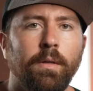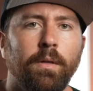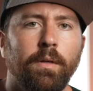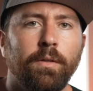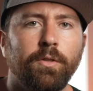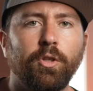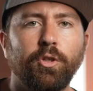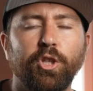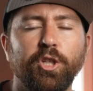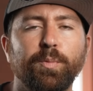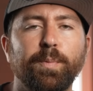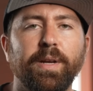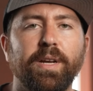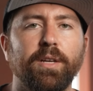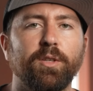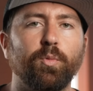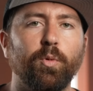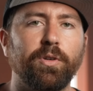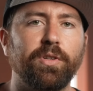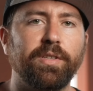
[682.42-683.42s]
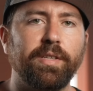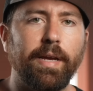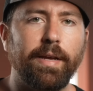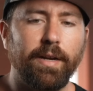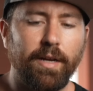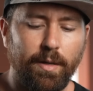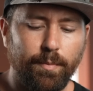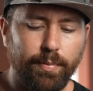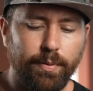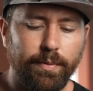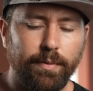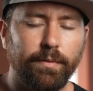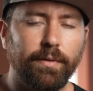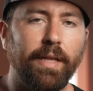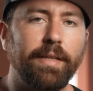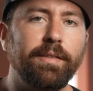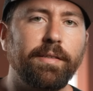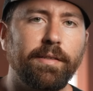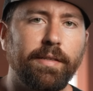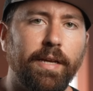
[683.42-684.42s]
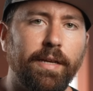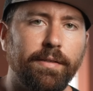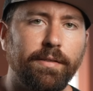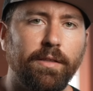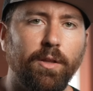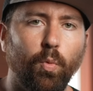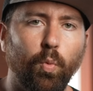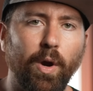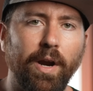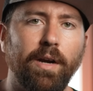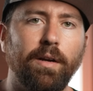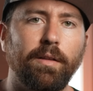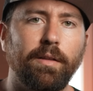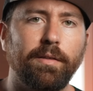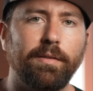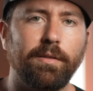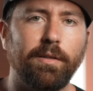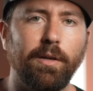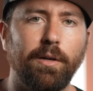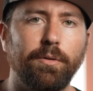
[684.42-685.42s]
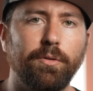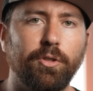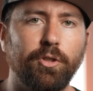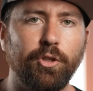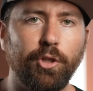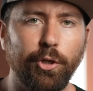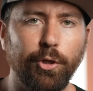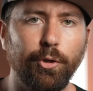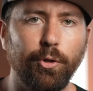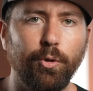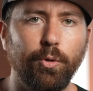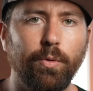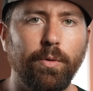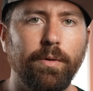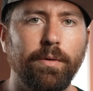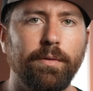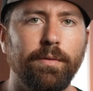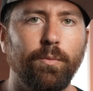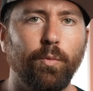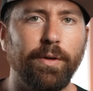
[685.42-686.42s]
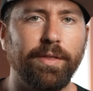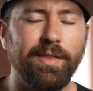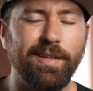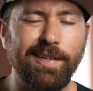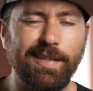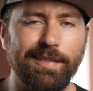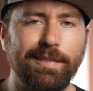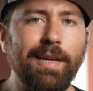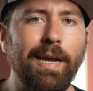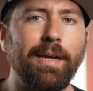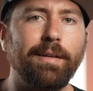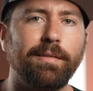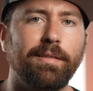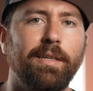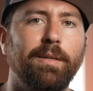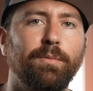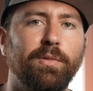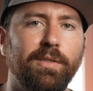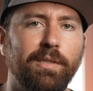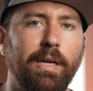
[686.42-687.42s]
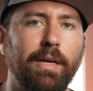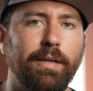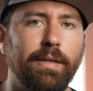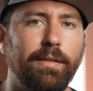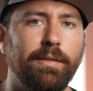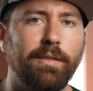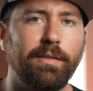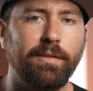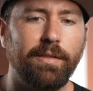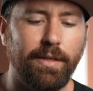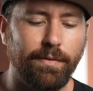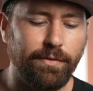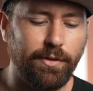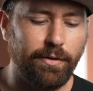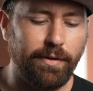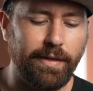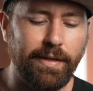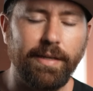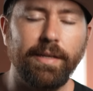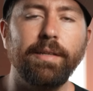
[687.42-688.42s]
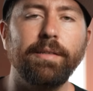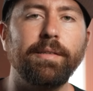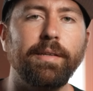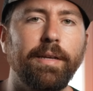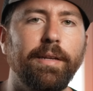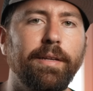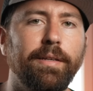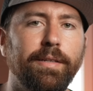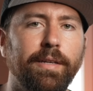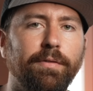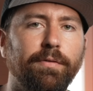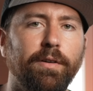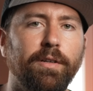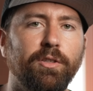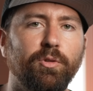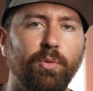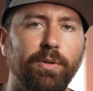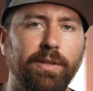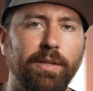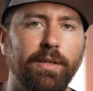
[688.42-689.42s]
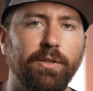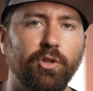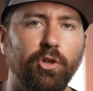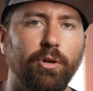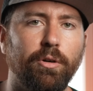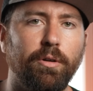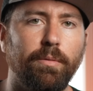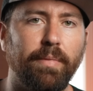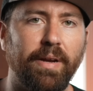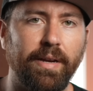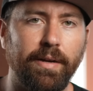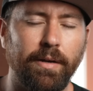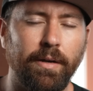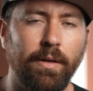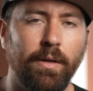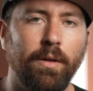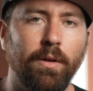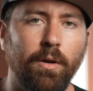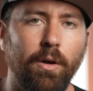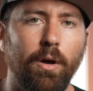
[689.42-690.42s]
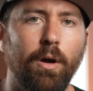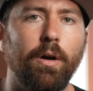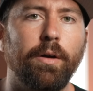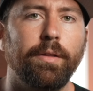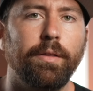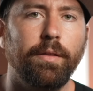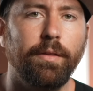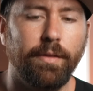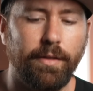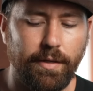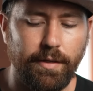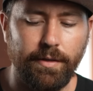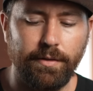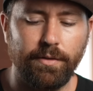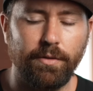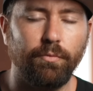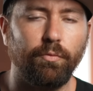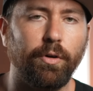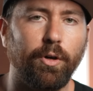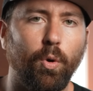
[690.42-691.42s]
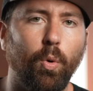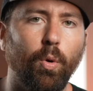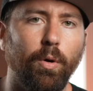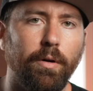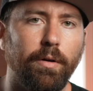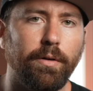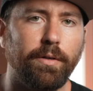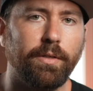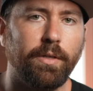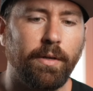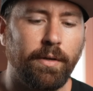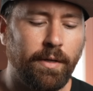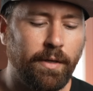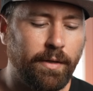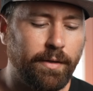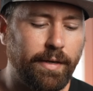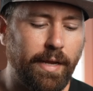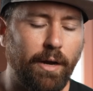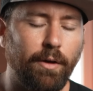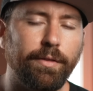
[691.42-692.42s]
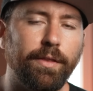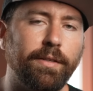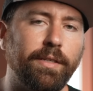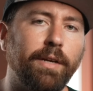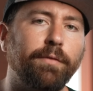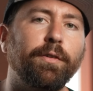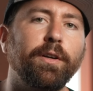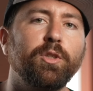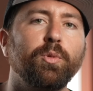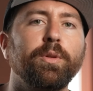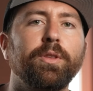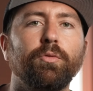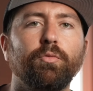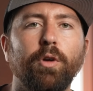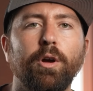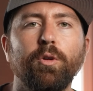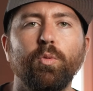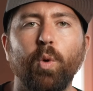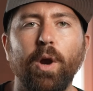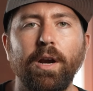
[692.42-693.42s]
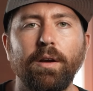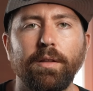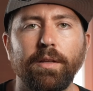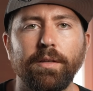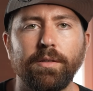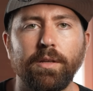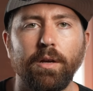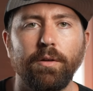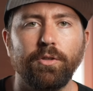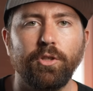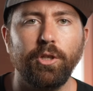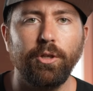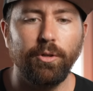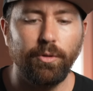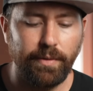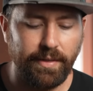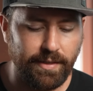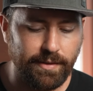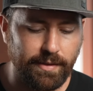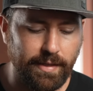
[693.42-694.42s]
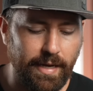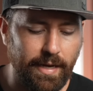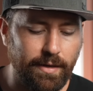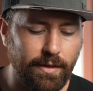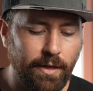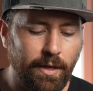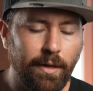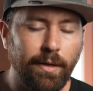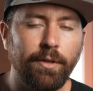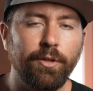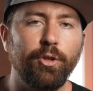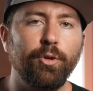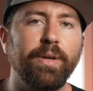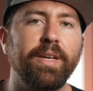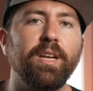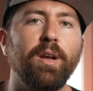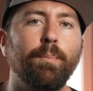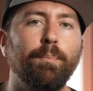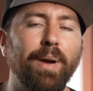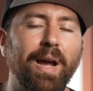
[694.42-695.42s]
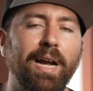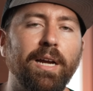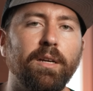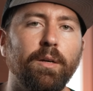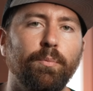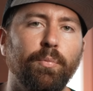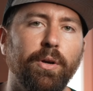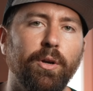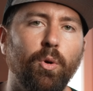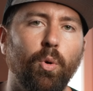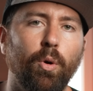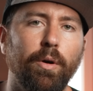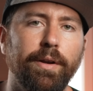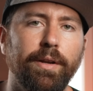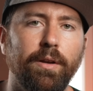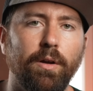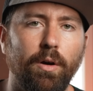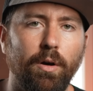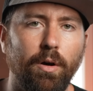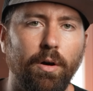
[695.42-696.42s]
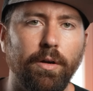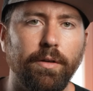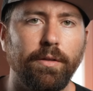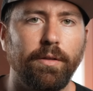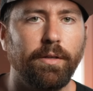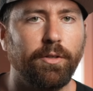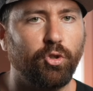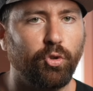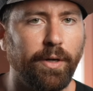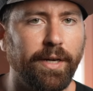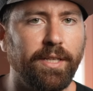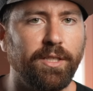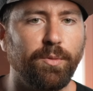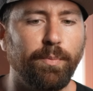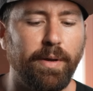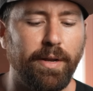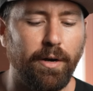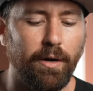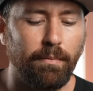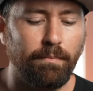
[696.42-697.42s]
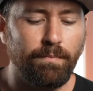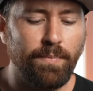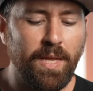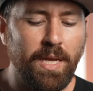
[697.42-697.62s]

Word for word: So just because we're set up, let's test the Wireless Go two with the exact same setting to see if there is any difference with the internal mic on these recorders. Now, the difference with the Rode Wireless Go two is that you get a backup recording on the transmitter.